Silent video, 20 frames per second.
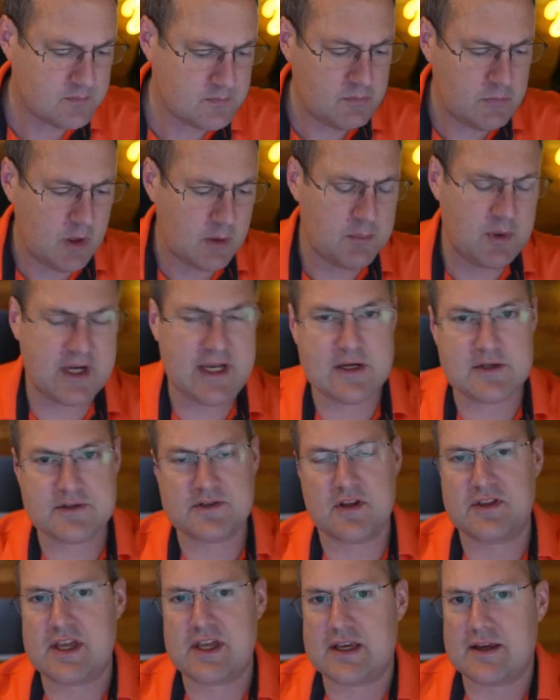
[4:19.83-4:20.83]
But here's
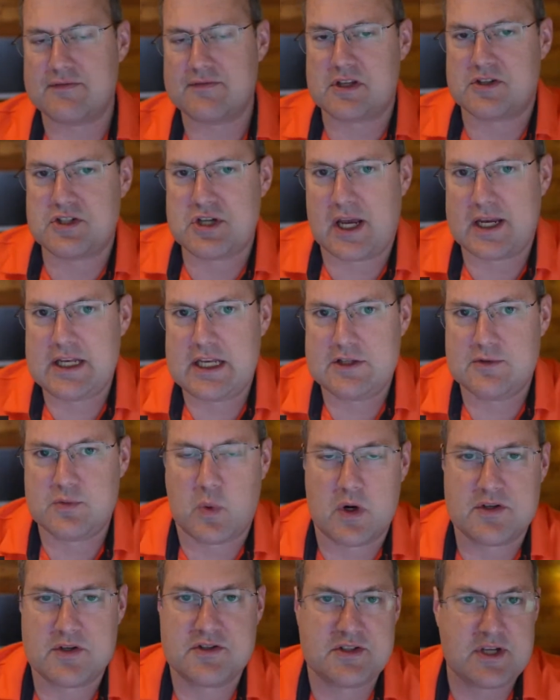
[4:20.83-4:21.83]
the thing. If the Chinese
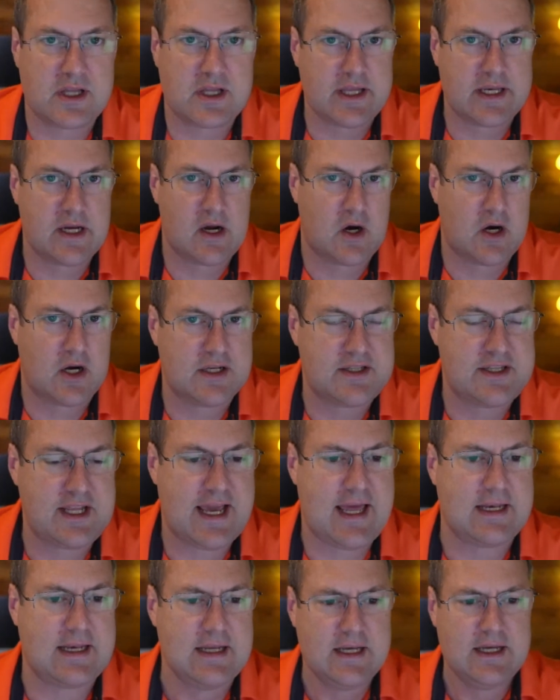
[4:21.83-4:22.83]
were selling our
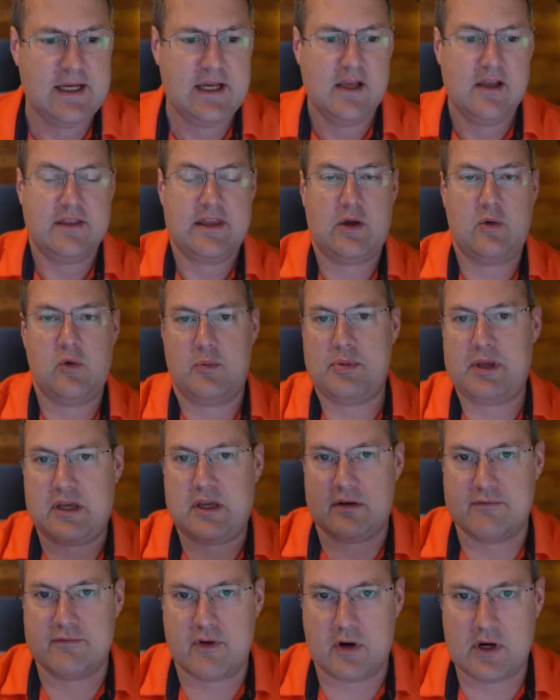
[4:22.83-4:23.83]
debt, they would be
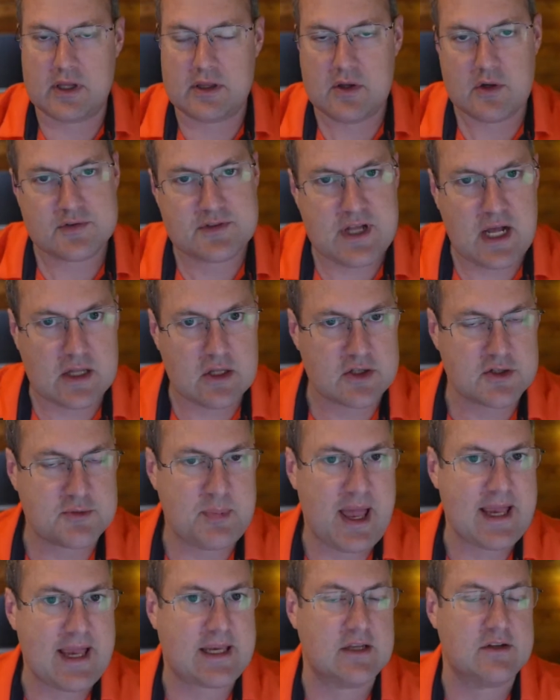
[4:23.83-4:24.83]
converting those dollars
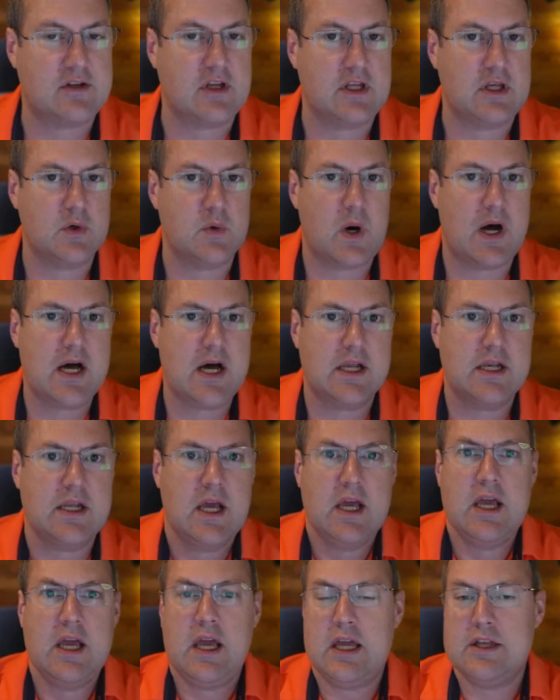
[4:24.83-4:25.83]
back into yuan.
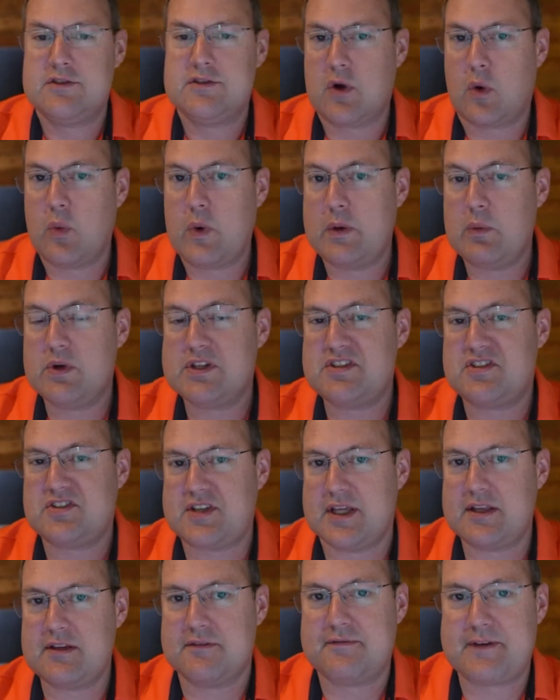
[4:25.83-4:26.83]
And so we would
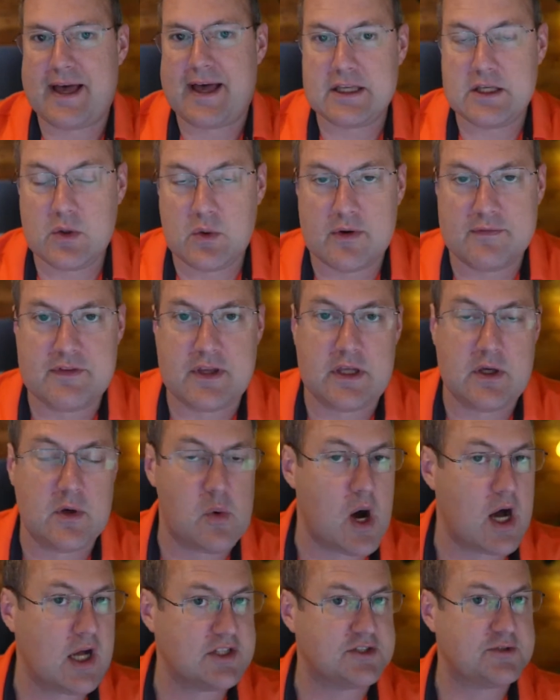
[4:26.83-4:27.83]
see the value of the
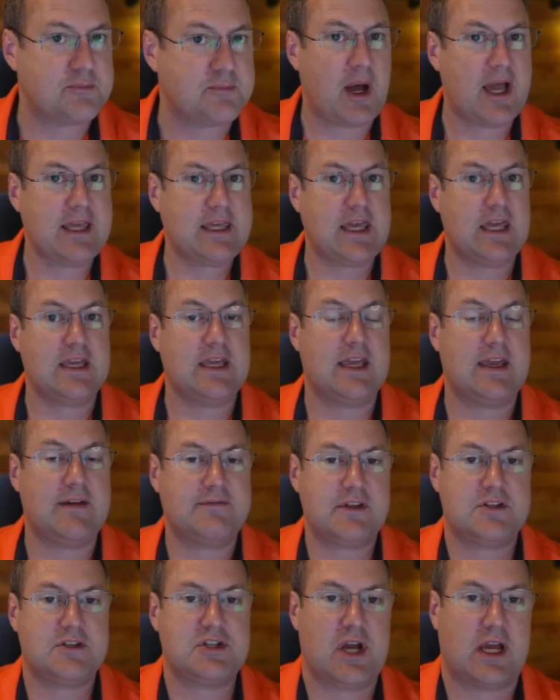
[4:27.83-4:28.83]
yuan spiking
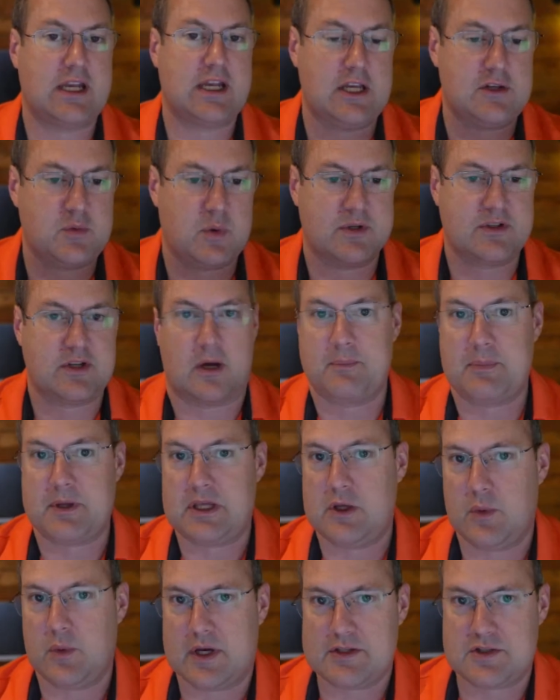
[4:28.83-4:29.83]
if the Chinese were dumping
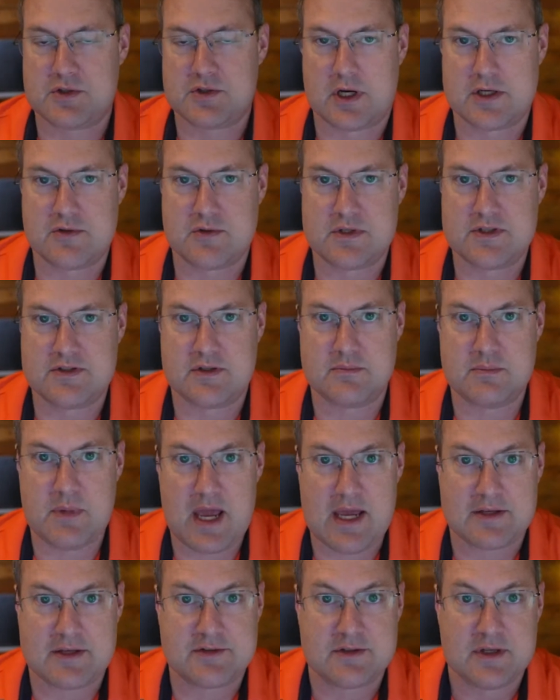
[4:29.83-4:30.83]
U.S. treasuries en
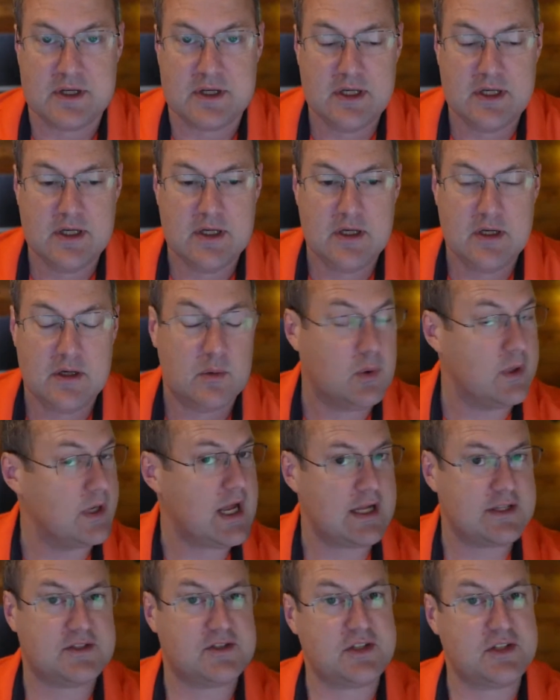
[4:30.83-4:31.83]
masse. We're
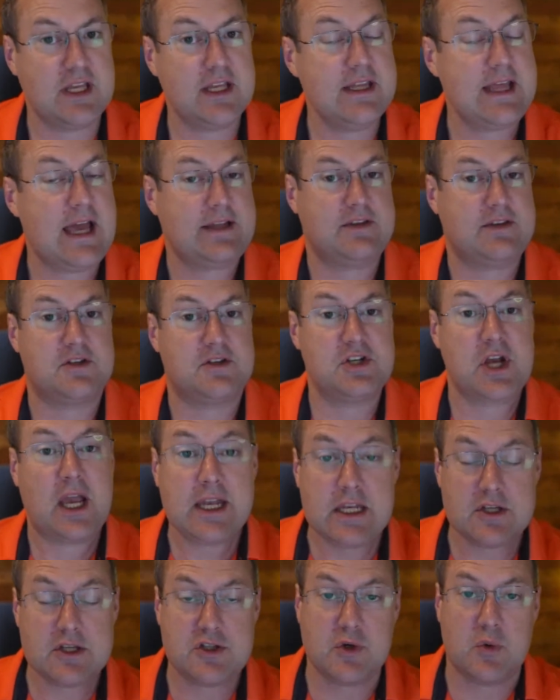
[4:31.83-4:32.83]
not seeing that. The
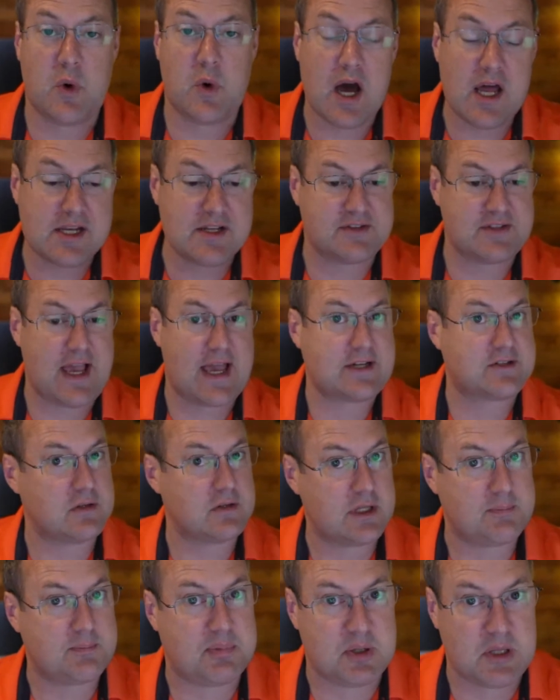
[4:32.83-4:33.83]
Chinese yuan is
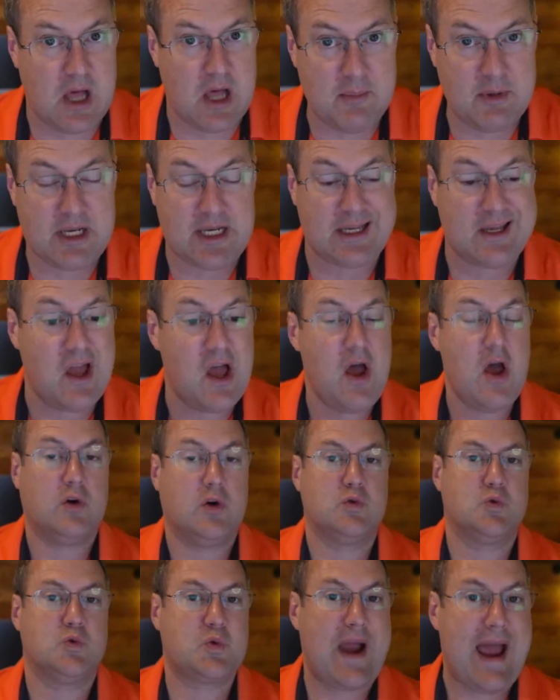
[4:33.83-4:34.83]
actually plummeting
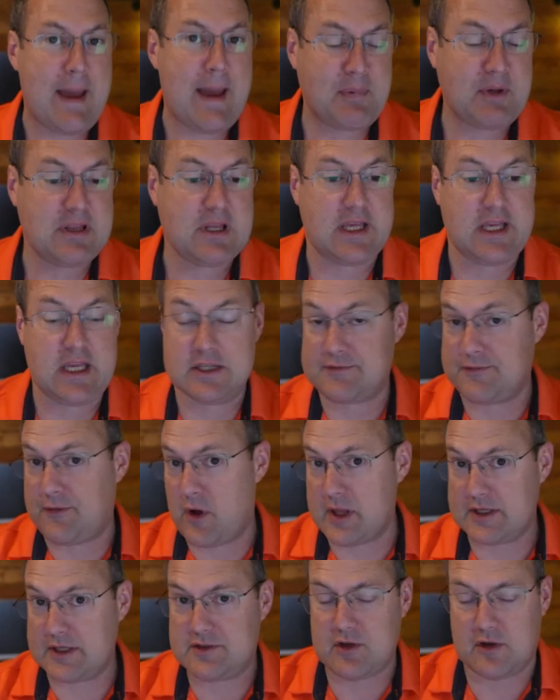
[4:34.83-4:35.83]
rapidly. It's
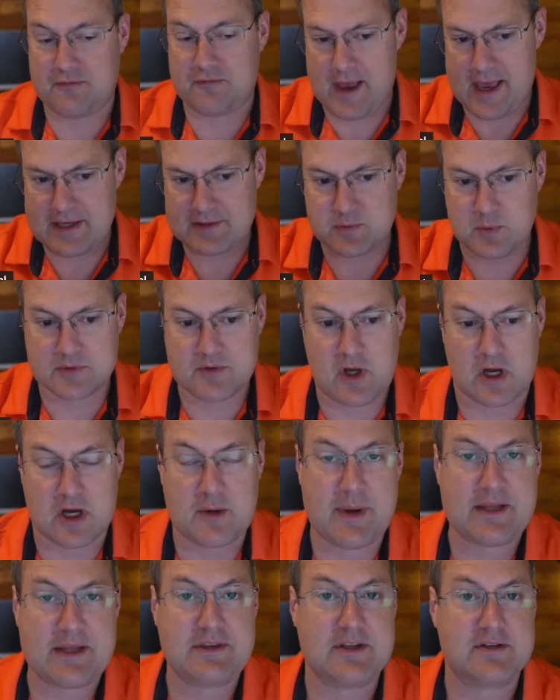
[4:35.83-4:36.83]
falling so fast, we'll talk
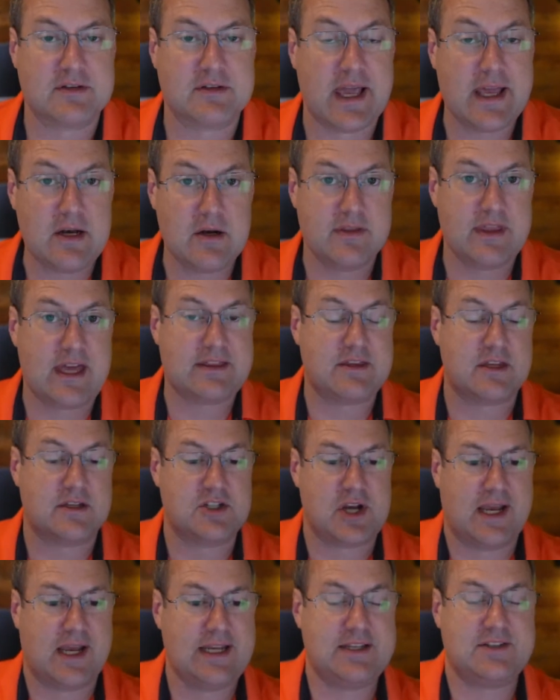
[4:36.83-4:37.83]
about this later, that the
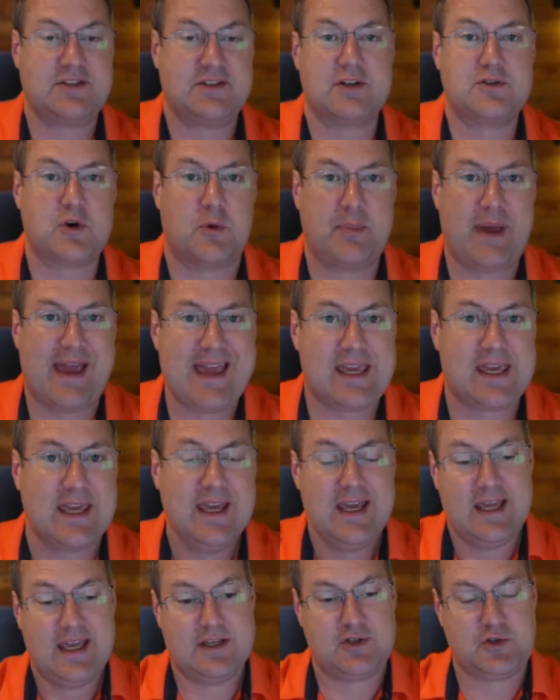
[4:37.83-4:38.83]
Chinese central bank
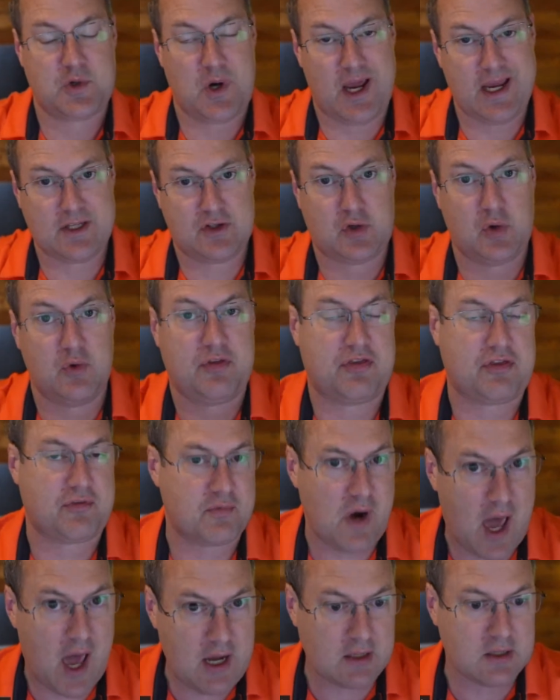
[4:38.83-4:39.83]
is trying to
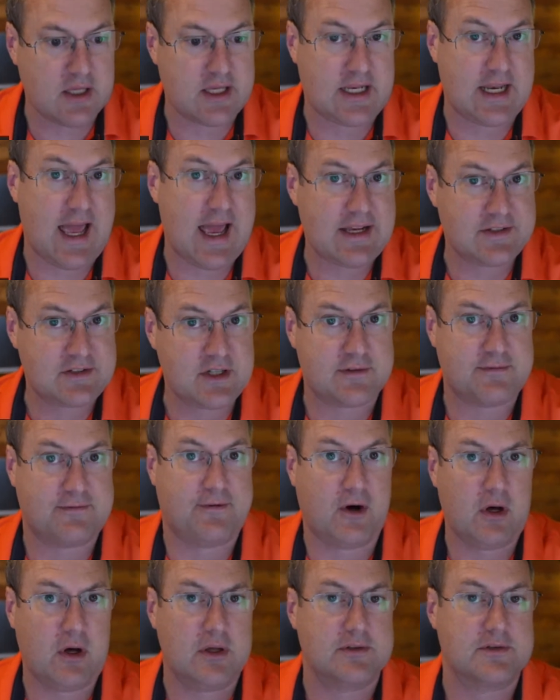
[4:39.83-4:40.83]
throttle it as it
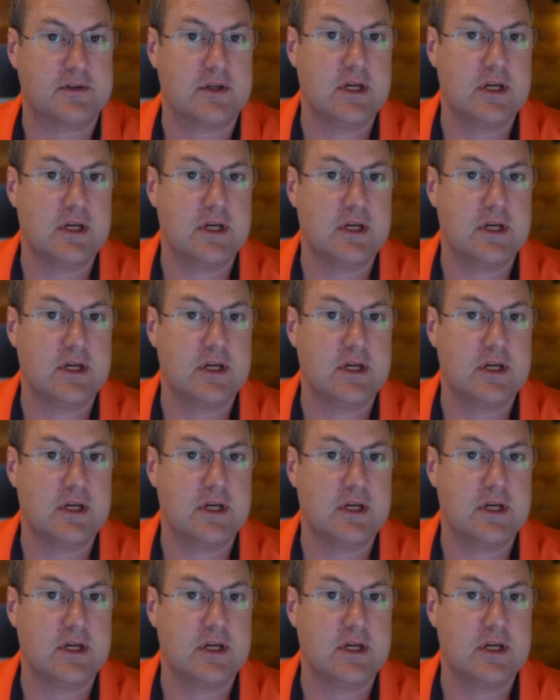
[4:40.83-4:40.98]
falls.